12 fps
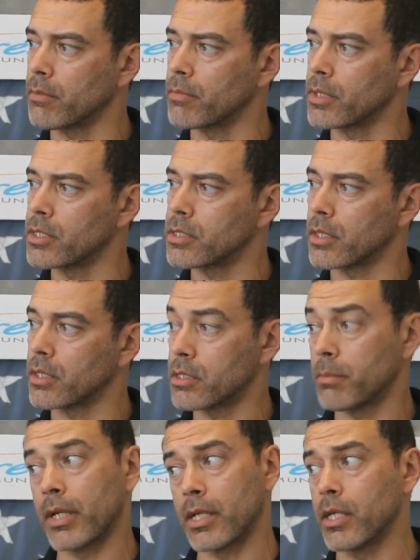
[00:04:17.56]
It's
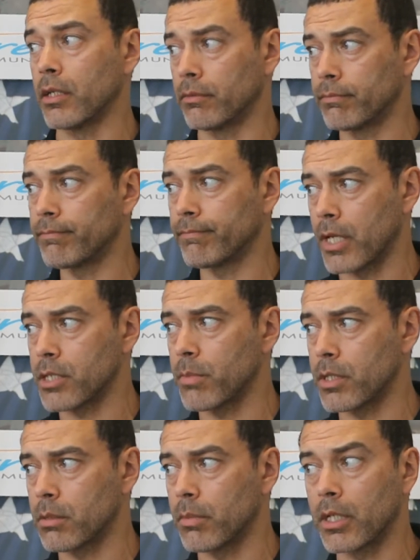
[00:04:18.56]
a big deal.
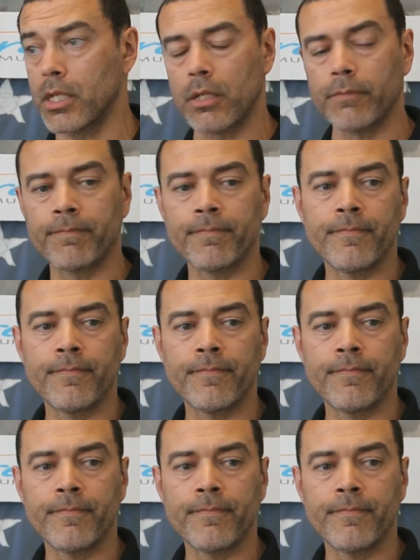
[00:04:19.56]
SMAT's a big deal.